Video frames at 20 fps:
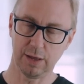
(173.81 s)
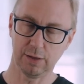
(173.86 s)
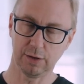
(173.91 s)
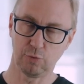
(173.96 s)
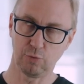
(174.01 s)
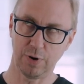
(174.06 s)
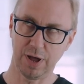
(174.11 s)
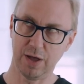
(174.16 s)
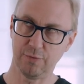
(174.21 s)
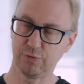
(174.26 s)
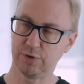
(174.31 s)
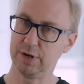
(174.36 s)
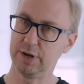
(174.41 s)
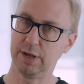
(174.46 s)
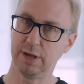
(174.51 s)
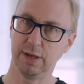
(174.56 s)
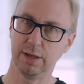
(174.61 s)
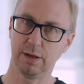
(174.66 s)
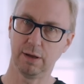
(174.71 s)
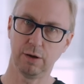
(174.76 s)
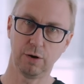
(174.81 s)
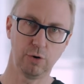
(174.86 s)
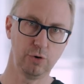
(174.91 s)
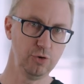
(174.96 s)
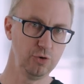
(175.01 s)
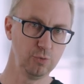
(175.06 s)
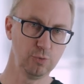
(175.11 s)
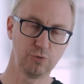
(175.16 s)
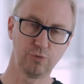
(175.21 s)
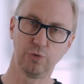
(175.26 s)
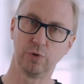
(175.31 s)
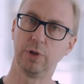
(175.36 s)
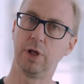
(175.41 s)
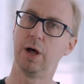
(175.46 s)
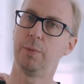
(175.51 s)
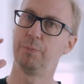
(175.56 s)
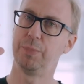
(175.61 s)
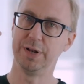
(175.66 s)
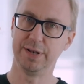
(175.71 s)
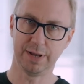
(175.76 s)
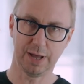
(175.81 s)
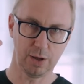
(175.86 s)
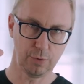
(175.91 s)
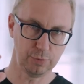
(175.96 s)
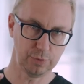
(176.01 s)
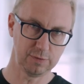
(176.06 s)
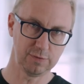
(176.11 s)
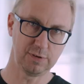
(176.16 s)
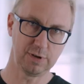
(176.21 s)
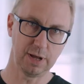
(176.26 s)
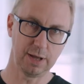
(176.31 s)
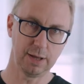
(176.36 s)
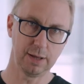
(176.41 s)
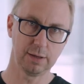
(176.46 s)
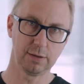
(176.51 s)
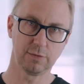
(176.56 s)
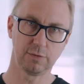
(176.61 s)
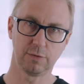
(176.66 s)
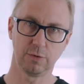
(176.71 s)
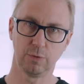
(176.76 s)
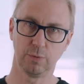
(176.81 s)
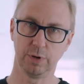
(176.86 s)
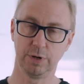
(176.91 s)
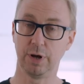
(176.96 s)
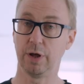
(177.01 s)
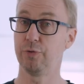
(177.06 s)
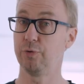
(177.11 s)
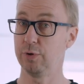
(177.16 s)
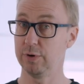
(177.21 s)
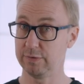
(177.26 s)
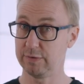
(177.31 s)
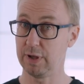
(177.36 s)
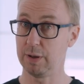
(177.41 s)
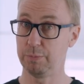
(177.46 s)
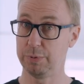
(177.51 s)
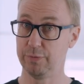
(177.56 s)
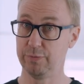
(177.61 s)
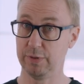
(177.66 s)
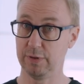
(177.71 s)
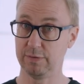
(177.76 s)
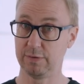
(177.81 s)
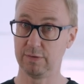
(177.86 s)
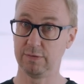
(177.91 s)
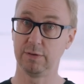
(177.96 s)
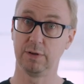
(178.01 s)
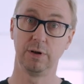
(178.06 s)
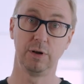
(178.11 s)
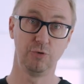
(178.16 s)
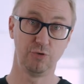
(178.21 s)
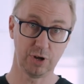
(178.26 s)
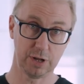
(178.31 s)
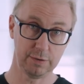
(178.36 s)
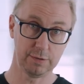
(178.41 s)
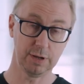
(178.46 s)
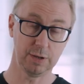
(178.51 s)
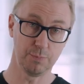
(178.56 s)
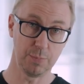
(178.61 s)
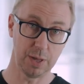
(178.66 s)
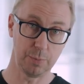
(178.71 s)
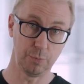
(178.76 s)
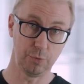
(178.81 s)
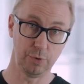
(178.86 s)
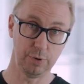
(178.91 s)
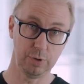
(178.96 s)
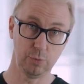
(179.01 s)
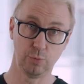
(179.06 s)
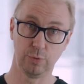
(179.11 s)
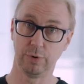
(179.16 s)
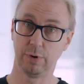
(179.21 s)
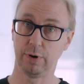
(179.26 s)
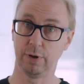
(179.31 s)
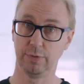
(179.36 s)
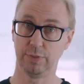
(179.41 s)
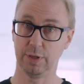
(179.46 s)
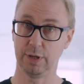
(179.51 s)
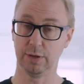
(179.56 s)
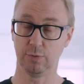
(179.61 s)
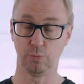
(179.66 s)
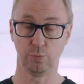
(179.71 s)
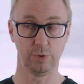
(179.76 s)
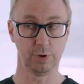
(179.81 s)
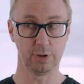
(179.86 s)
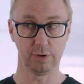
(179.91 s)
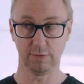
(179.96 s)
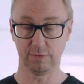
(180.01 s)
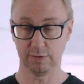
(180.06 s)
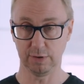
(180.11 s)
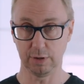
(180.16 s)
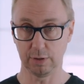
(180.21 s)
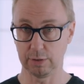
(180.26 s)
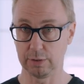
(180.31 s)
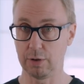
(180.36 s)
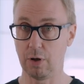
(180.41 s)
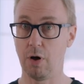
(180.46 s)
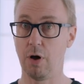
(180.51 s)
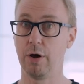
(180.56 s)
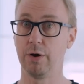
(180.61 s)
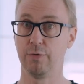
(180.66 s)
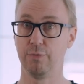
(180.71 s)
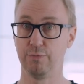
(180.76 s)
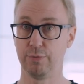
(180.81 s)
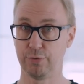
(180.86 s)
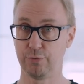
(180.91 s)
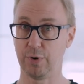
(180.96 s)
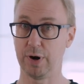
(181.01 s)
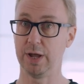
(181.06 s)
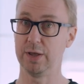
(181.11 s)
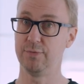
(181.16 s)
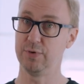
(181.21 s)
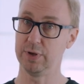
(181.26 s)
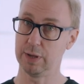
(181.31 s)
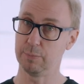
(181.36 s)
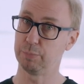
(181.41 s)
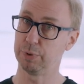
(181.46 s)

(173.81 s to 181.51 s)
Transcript: graphs and AI are useful up and down the stack. So another example of this is in agentic memory, where I think we're going to see a lot of thriving